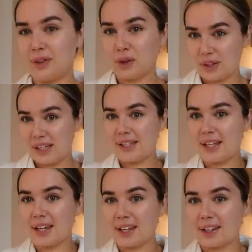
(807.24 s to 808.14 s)
you're
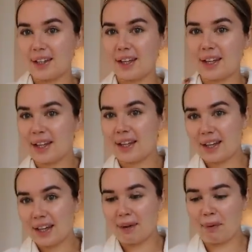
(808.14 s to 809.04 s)
sitting
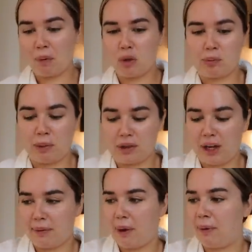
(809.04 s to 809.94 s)
in my water bottle
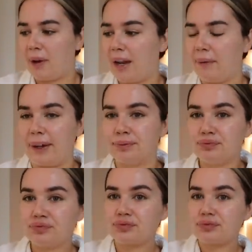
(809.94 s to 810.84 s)
at the moment. Anyway,
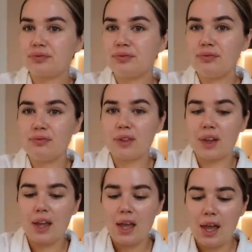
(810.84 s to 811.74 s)

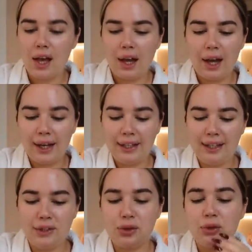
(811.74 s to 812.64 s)
I
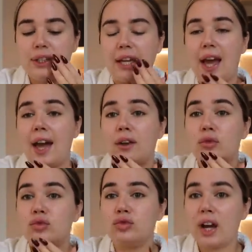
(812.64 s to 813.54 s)
need to get
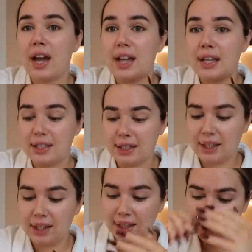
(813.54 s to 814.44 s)

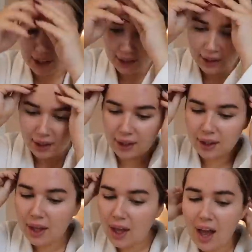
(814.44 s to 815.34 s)
ready.
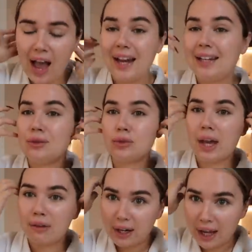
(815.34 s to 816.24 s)
I
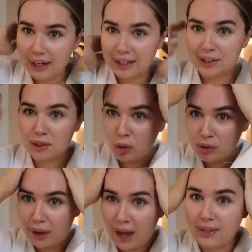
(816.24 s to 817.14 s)
needed to
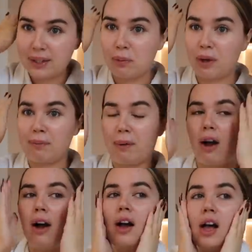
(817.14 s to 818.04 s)
wash my hair this morning,
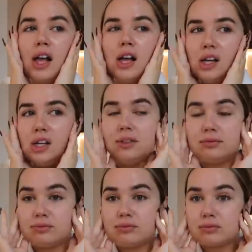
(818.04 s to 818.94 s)
but
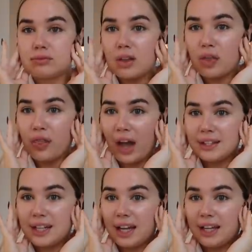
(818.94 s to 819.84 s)

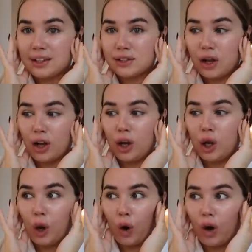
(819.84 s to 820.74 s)
that takes a
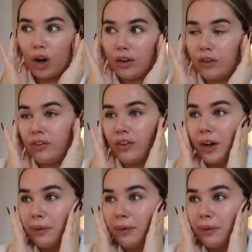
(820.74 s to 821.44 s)
lot of